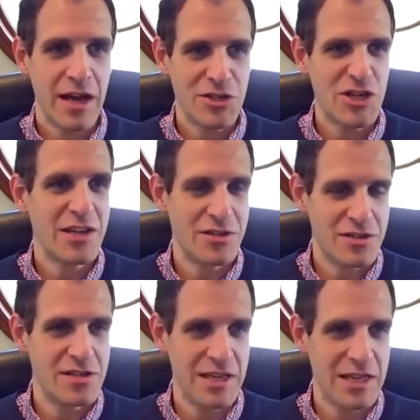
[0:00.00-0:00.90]

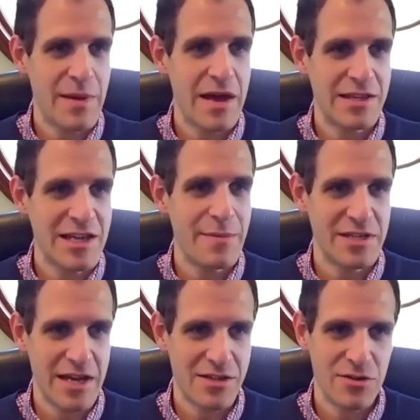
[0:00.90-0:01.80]
changes in the amount of time it
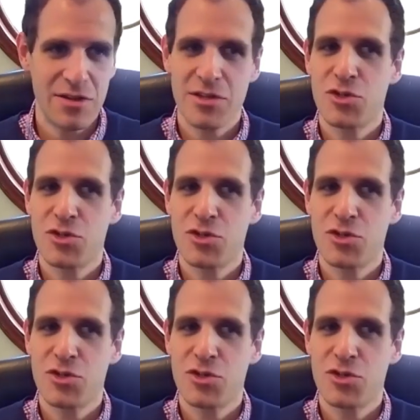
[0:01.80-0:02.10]
takes to do this.